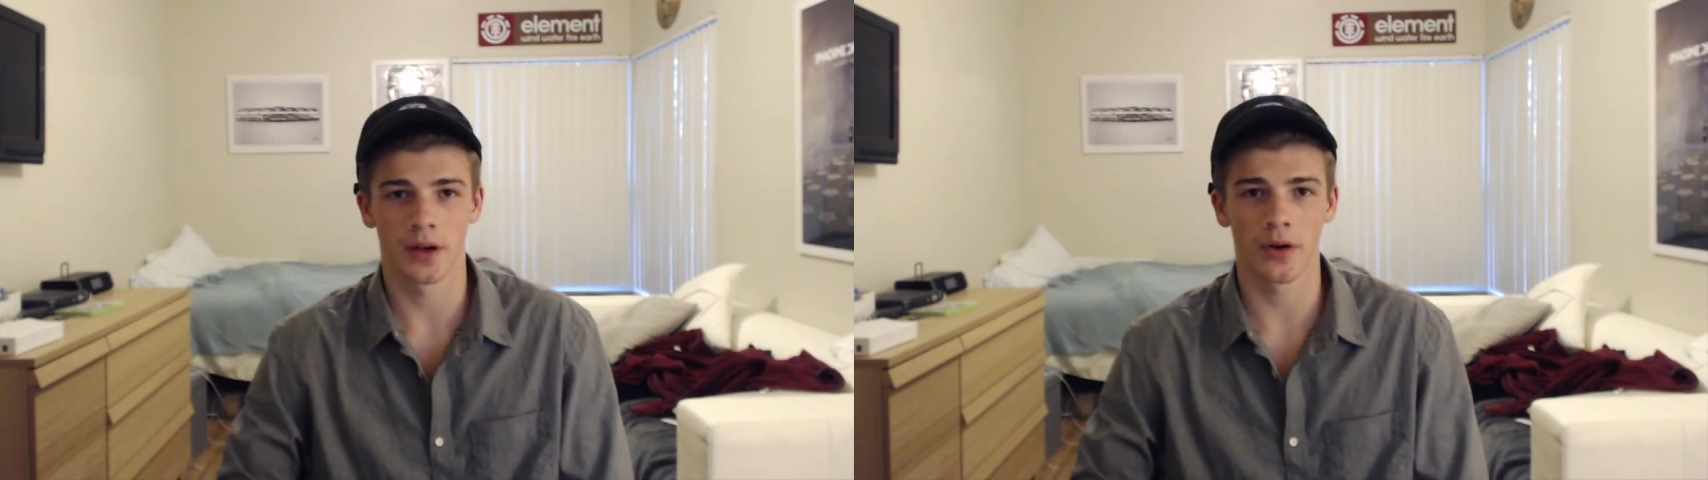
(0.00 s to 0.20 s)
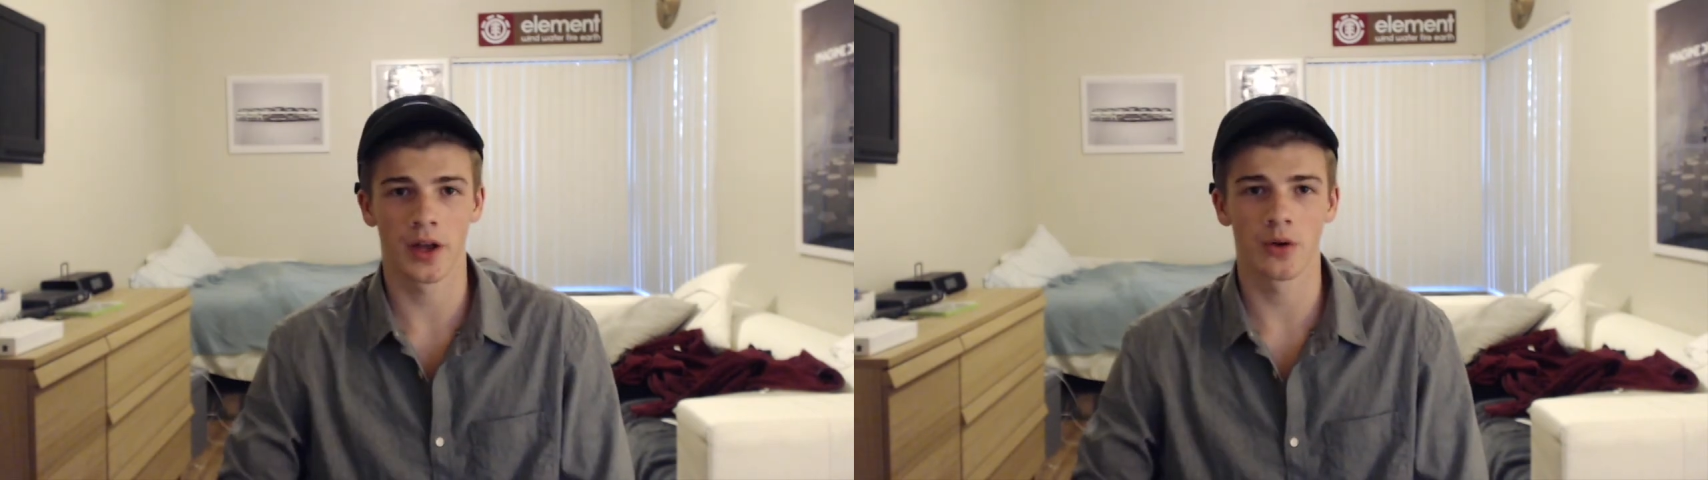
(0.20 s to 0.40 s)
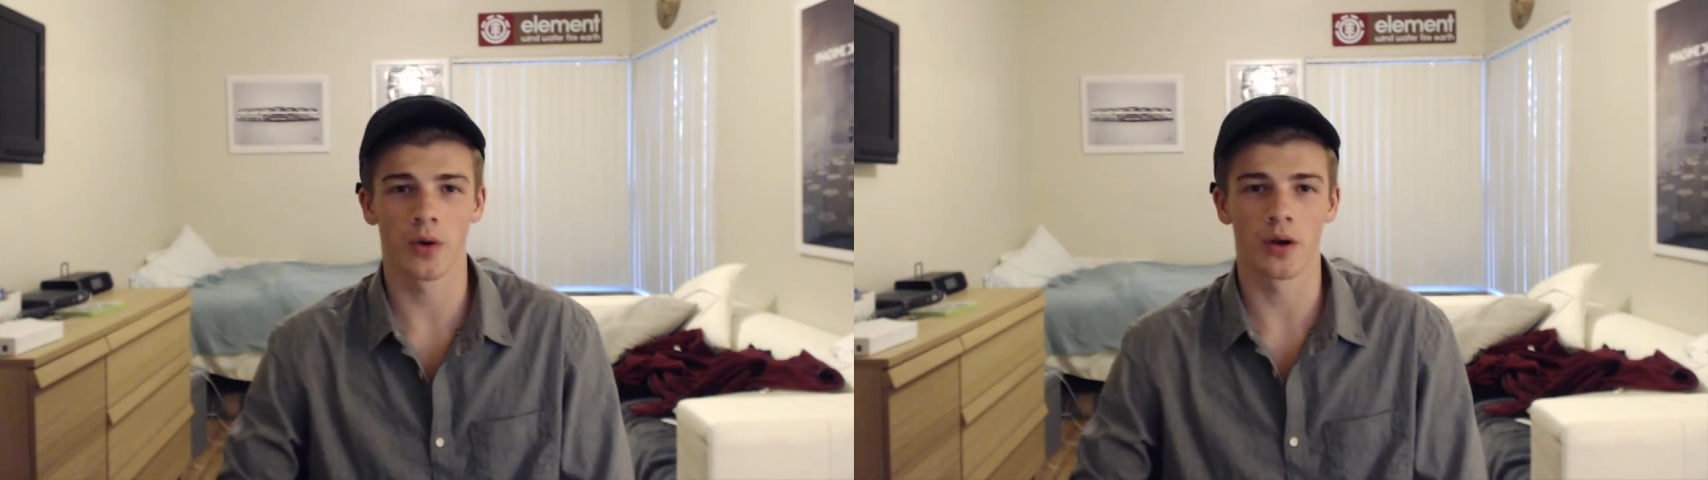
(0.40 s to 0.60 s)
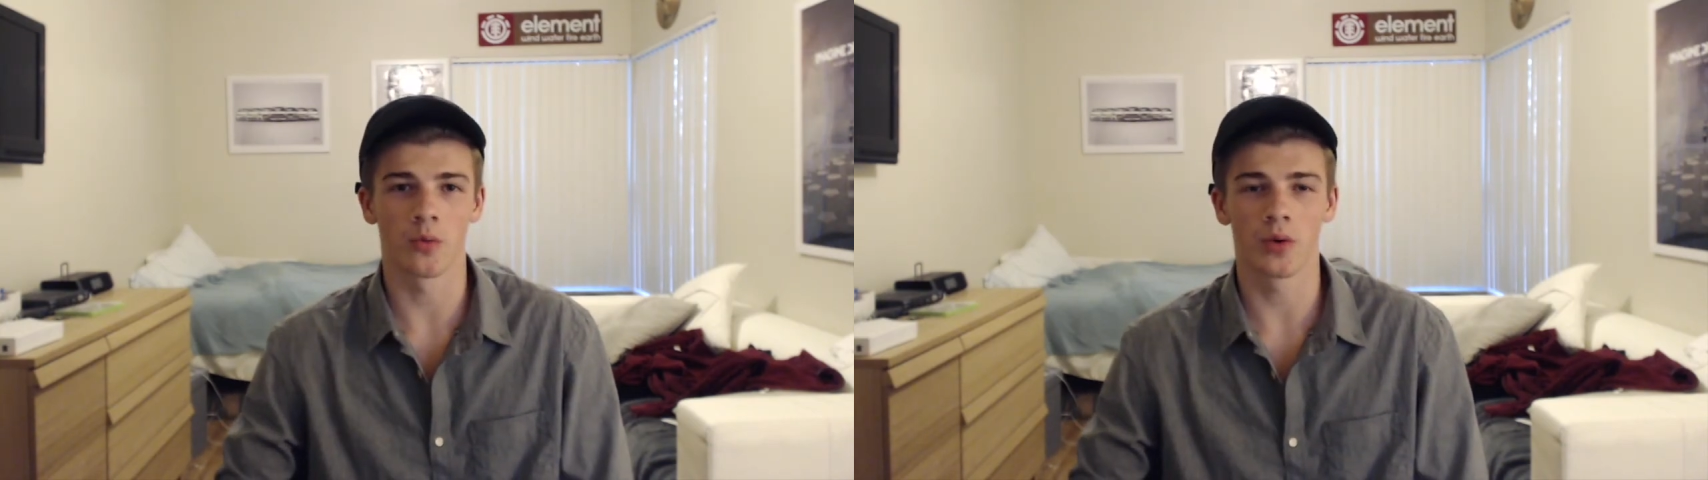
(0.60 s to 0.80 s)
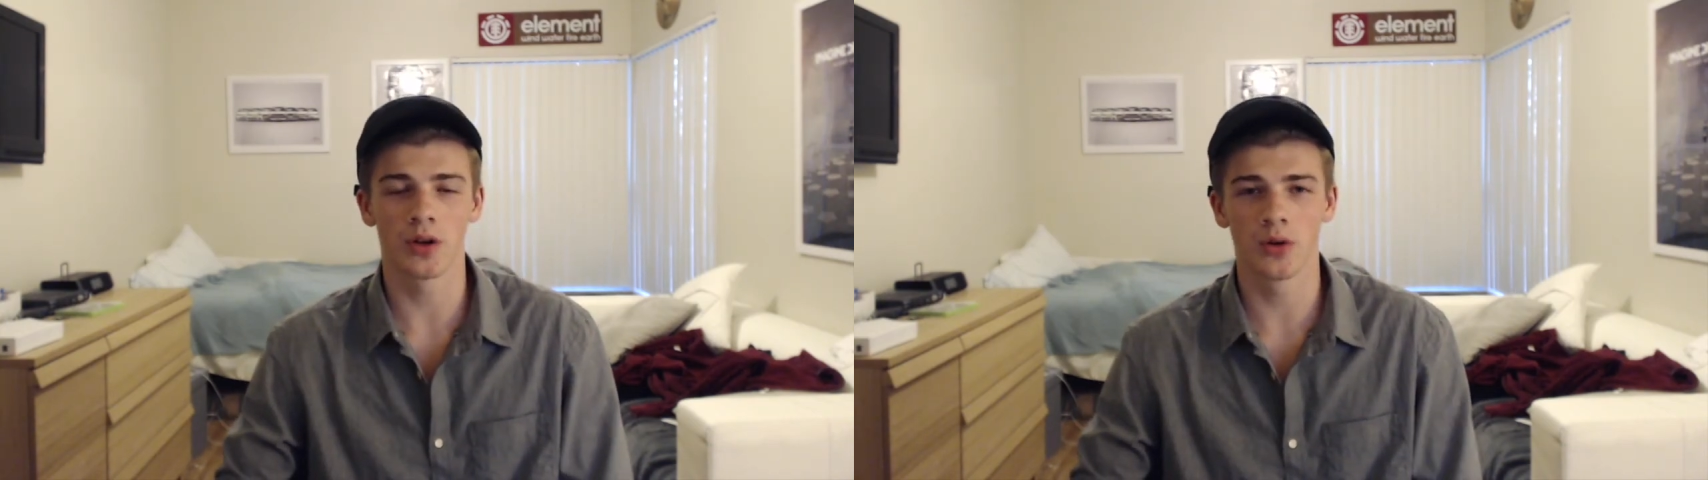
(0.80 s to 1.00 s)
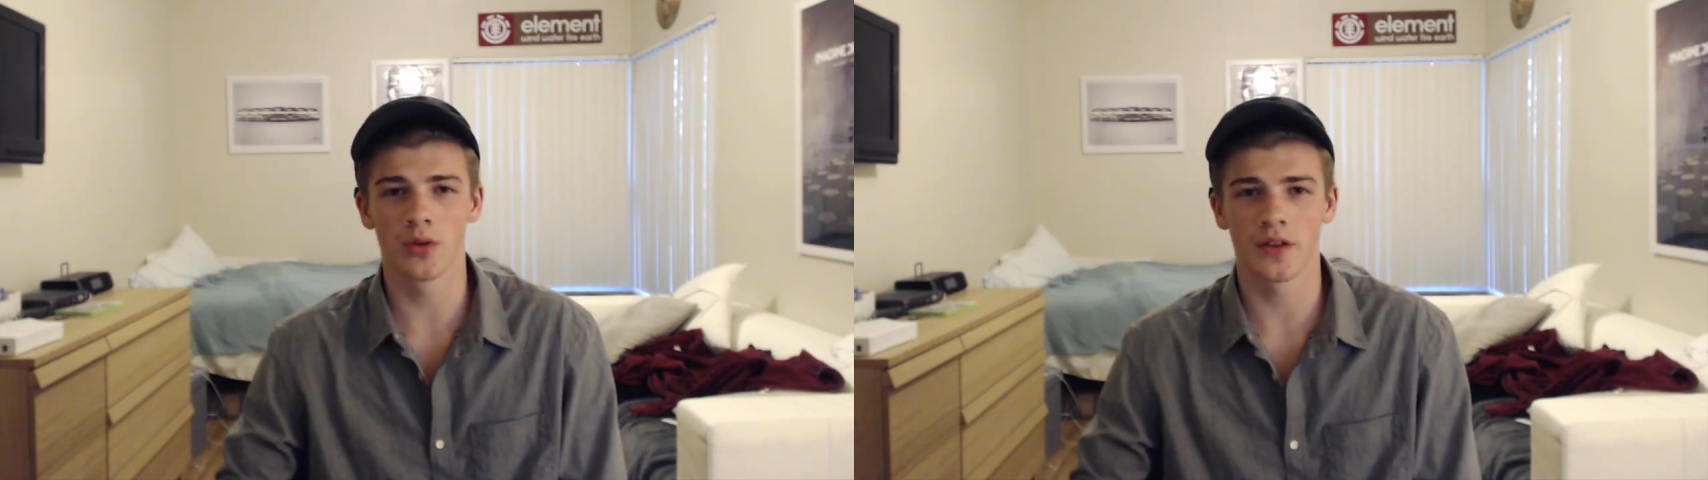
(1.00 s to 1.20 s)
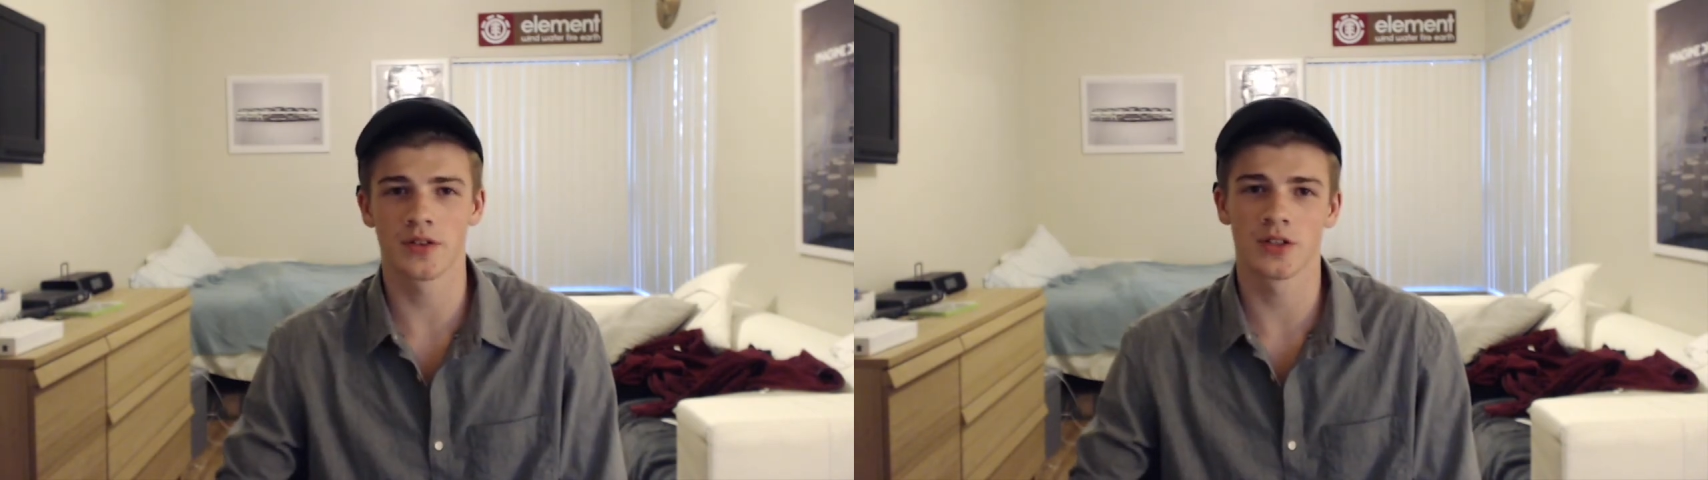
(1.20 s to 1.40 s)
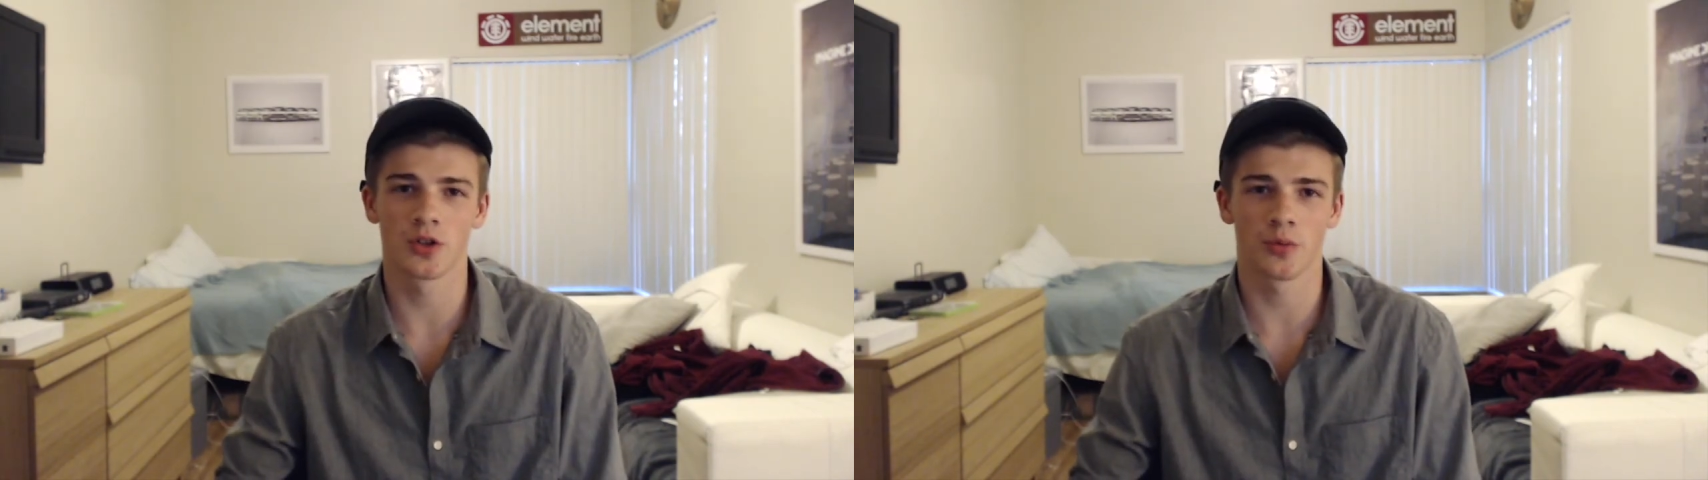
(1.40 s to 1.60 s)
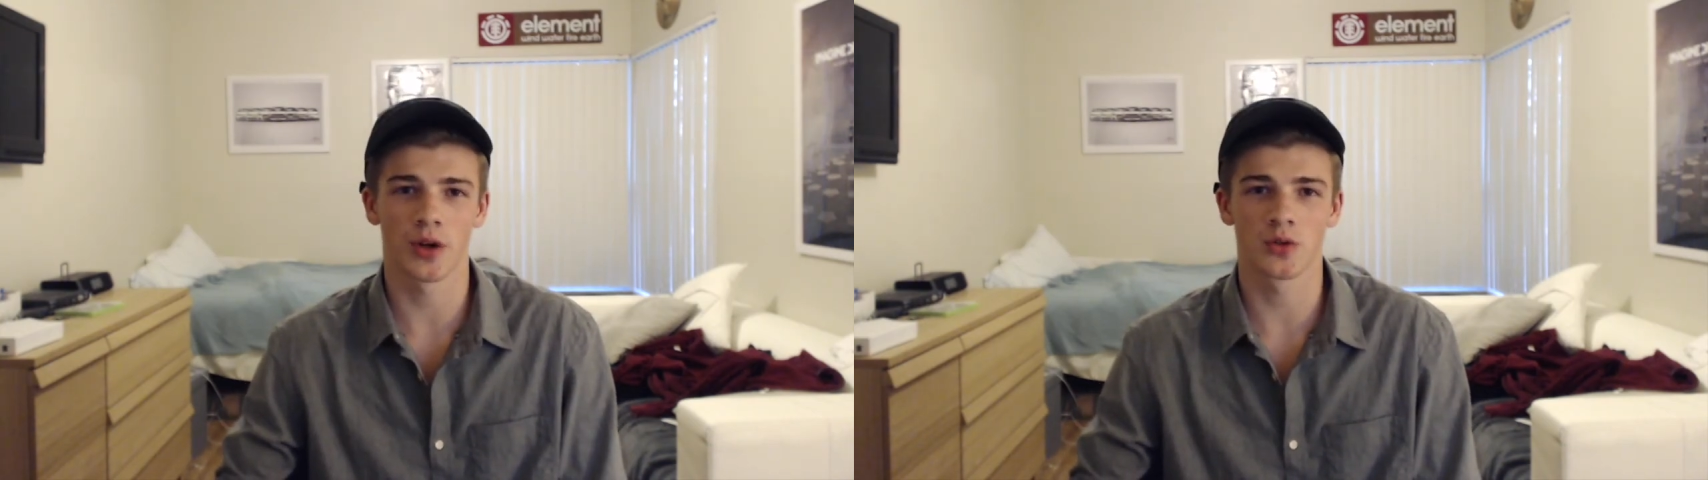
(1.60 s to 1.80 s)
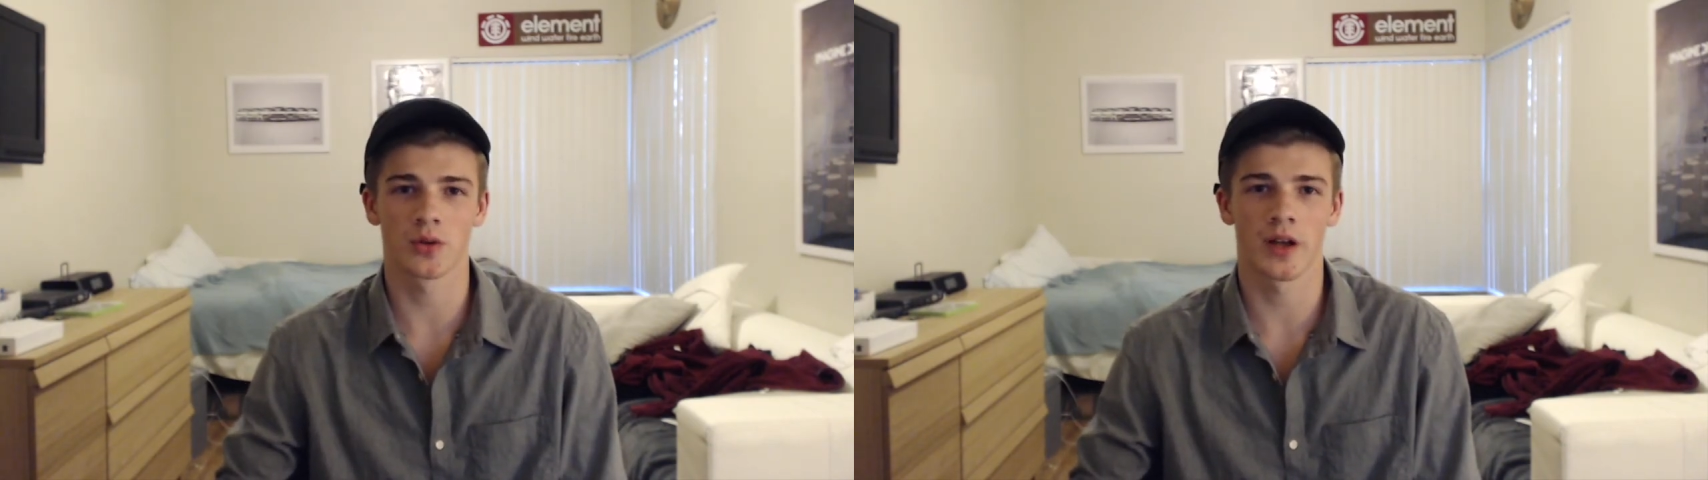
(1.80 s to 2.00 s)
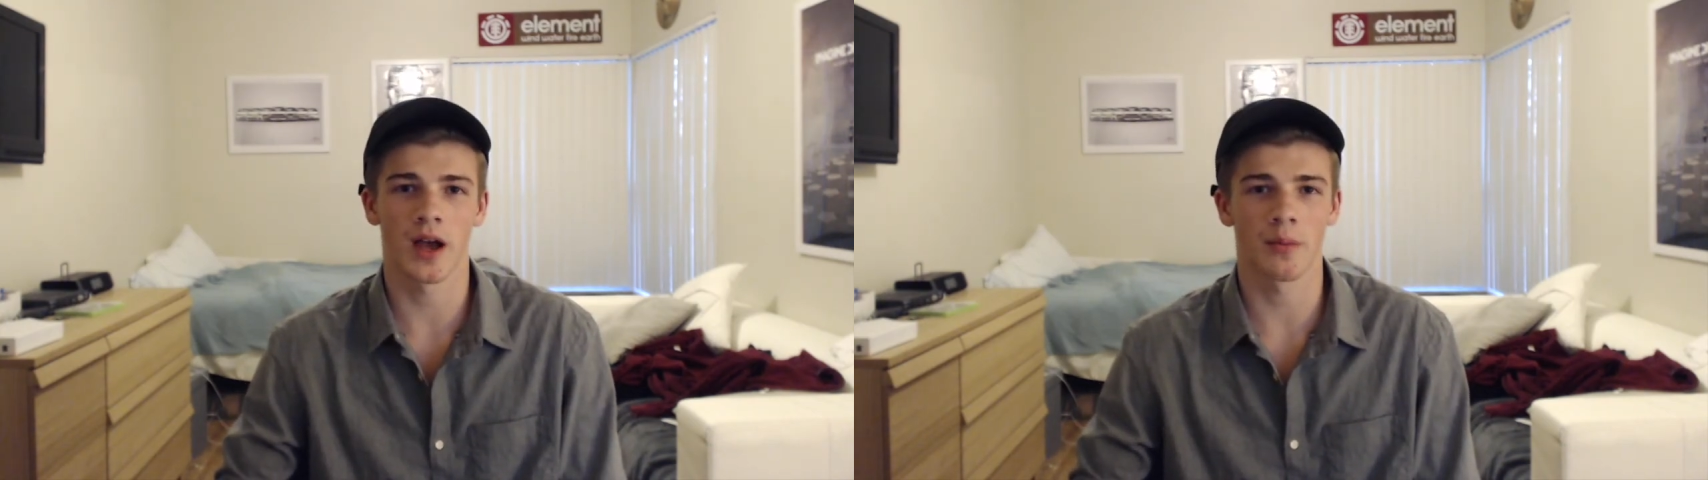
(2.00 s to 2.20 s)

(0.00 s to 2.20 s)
Now, anyway, we knew that the senior pranks were gonna